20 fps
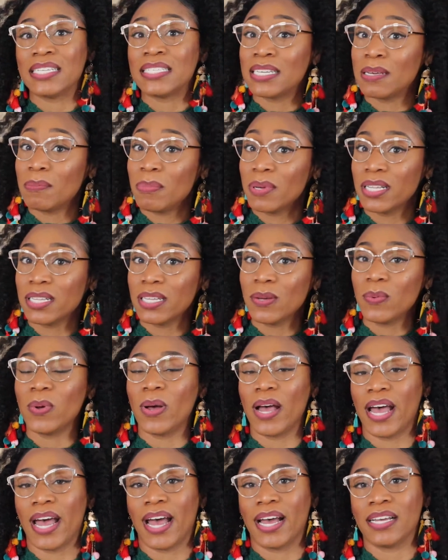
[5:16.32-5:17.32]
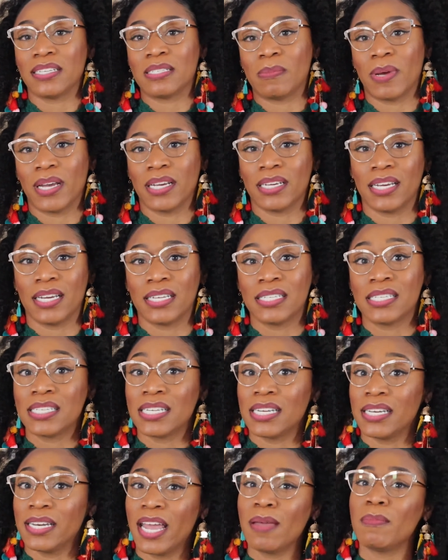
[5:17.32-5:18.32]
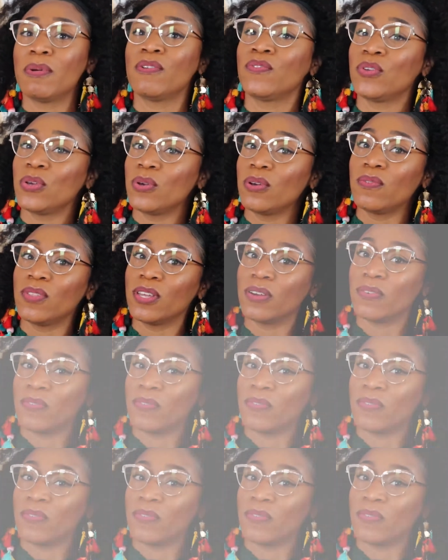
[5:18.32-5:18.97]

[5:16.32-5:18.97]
I typically will ask my guests to name a few of